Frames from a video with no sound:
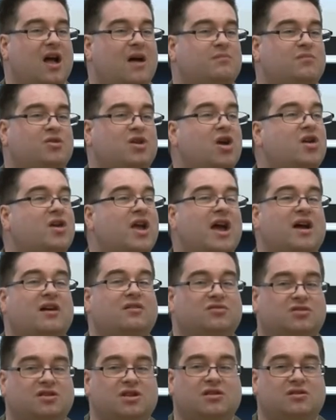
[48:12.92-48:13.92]
no
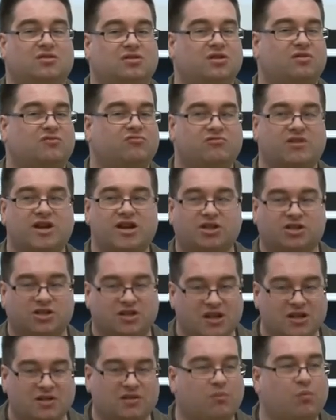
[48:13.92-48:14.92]
doubt to reach
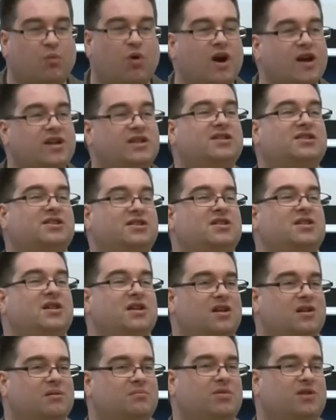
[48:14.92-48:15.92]
the widest
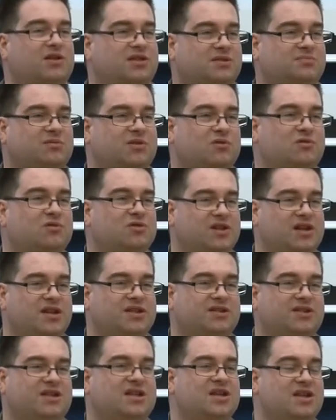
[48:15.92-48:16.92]
possible
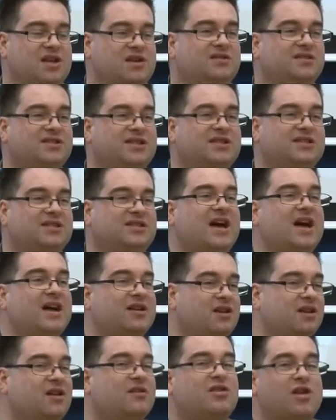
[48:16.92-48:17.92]
audience. And he uses that,
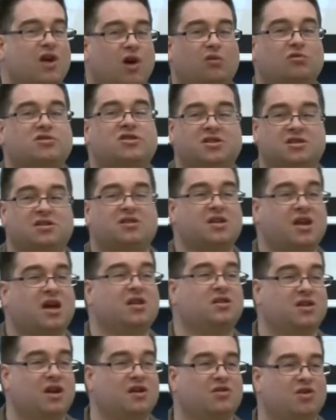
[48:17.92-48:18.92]
the altar to the
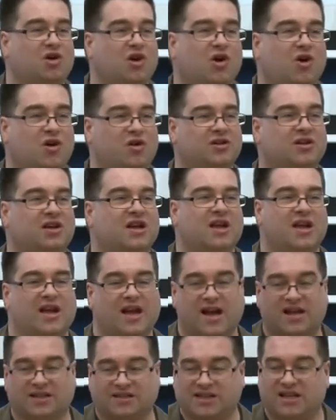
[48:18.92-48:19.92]
unknown God,
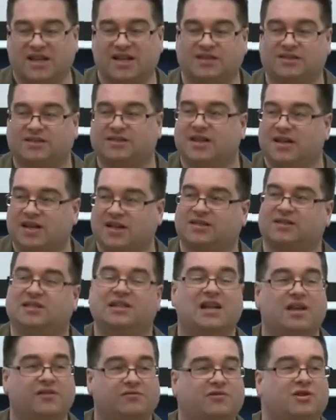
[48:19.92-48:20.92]
as his
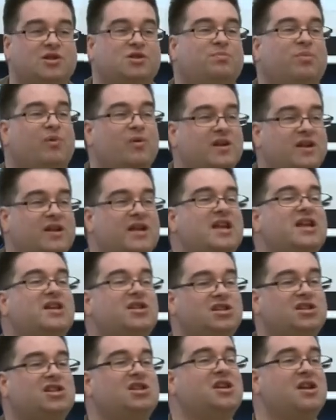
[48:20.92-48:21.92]
leverage point
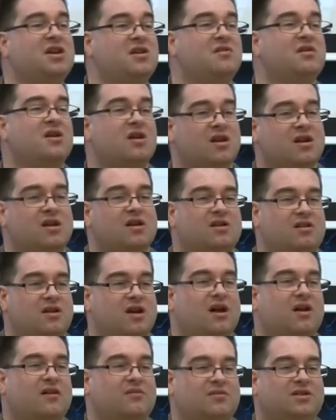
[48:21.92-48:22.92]
into
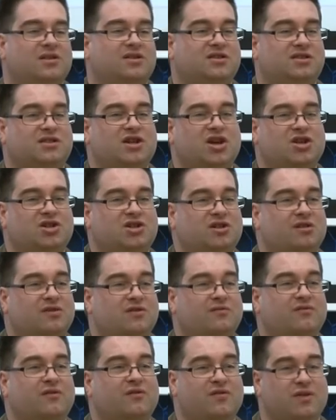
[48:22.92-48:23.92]
the discussion
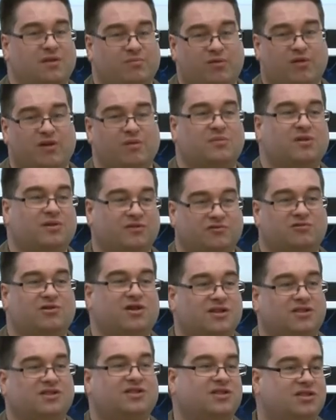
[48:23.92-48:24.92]
of the appointment of
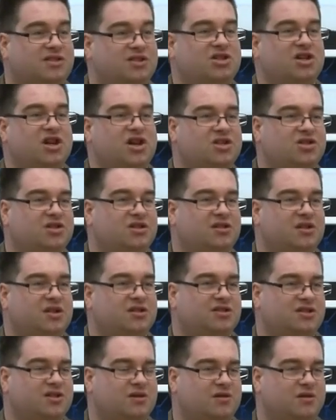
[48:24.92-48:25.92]
Christ as the judge
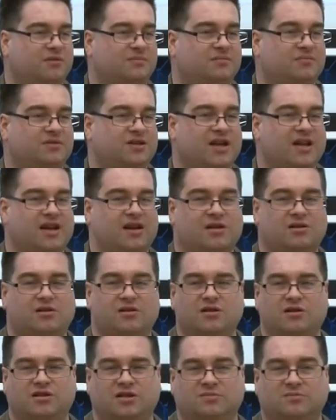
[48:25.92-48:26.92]
and so on, to get into the
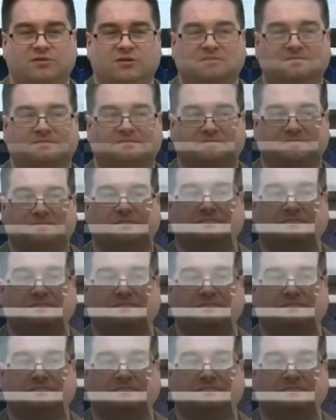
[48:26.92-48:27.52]
gospel. Yeah.